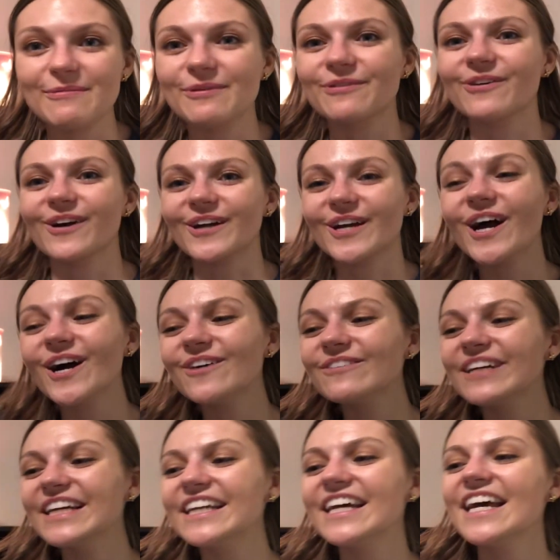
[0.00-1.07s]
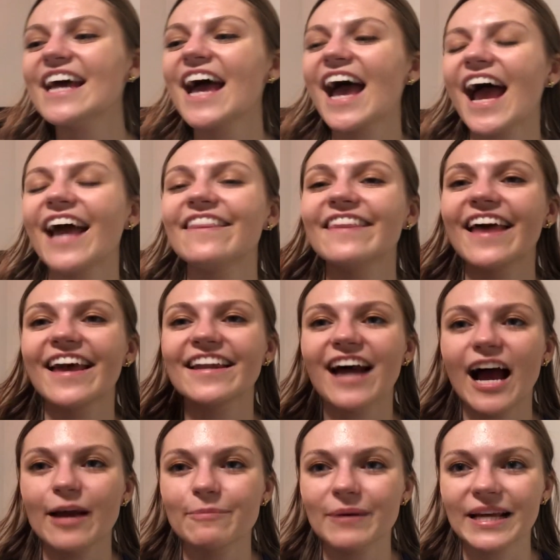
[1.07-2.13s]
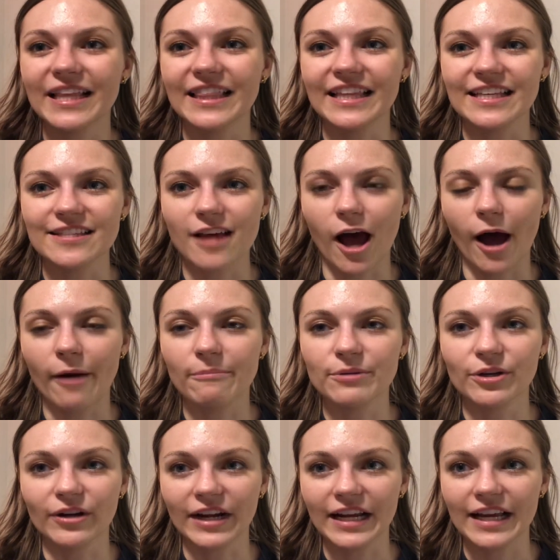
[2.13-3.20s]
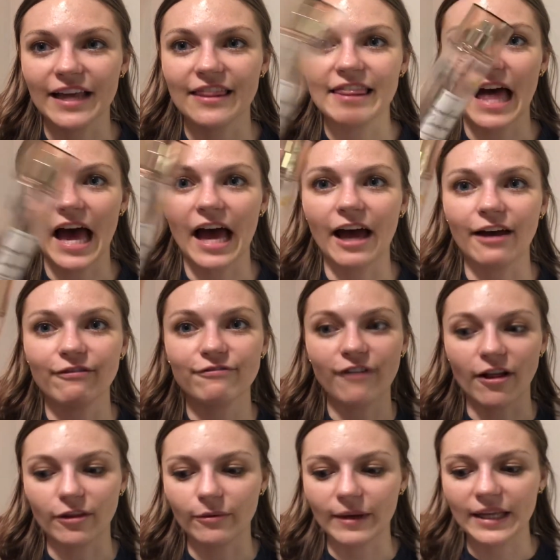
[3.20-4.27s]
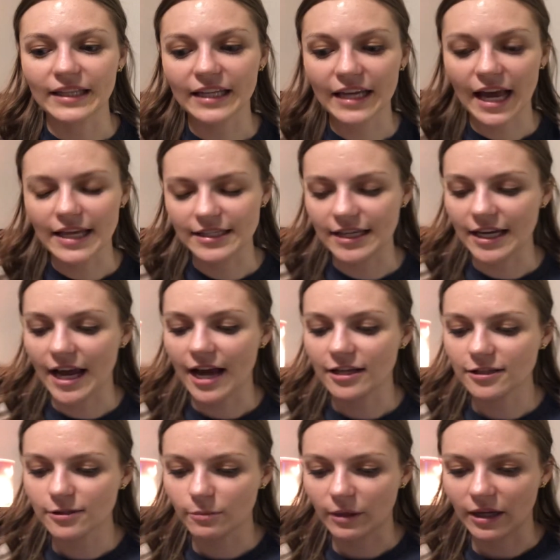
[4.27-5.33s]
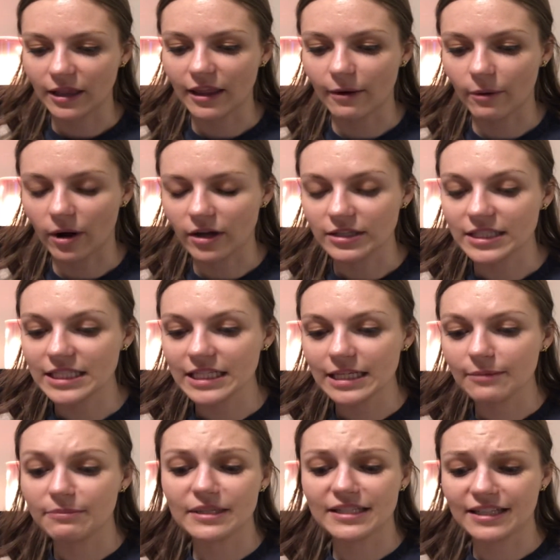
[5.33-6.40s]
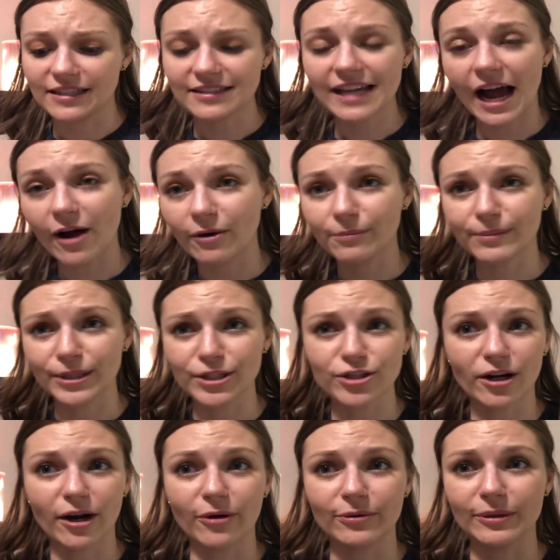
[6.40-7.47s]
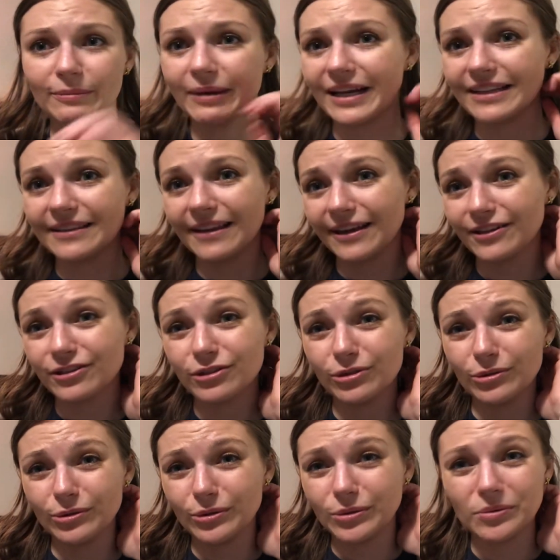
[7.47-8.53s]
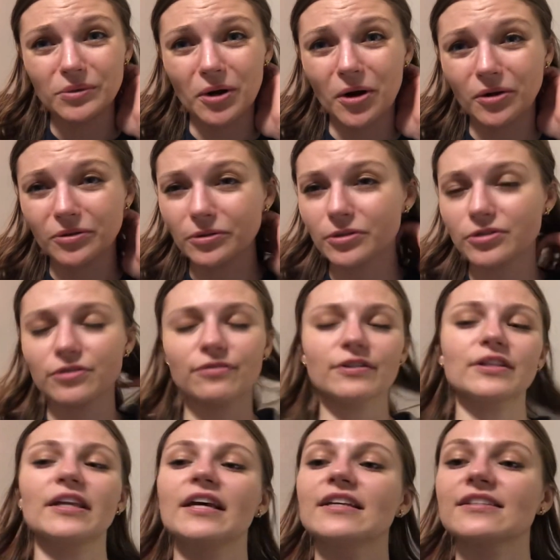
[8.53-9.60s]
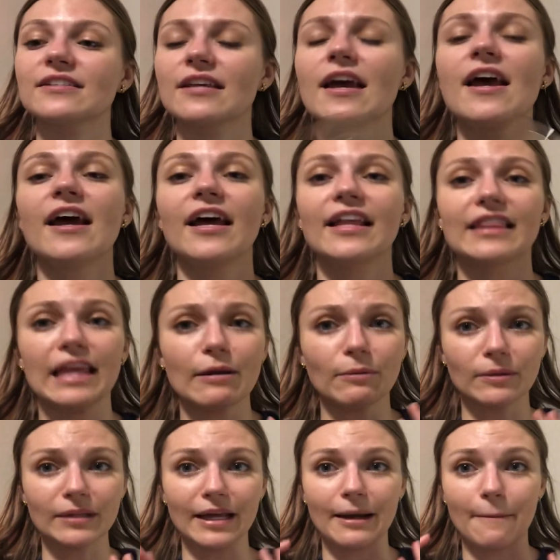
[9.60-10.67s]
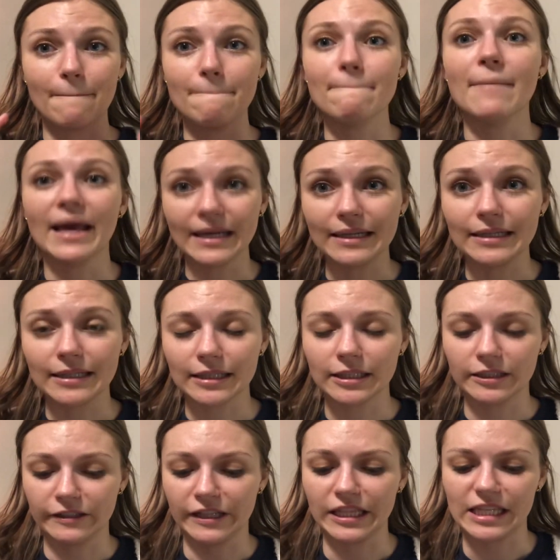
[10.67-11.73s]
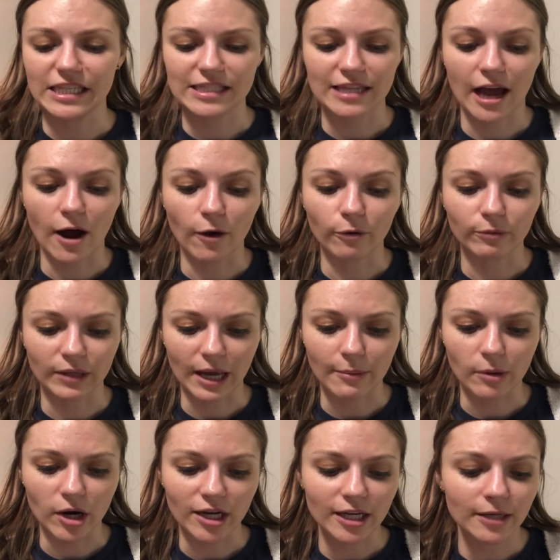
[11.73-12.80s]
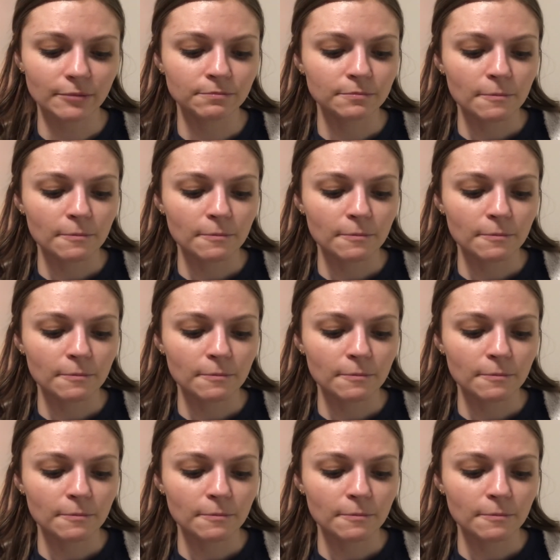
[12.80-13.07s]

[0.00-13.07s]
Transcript: before COVID. And then I picked this up during the following like SAS when they were on deep discount. I'm pretty sure I only paid like $2 for this. They were like mega clearing these out when I bought it.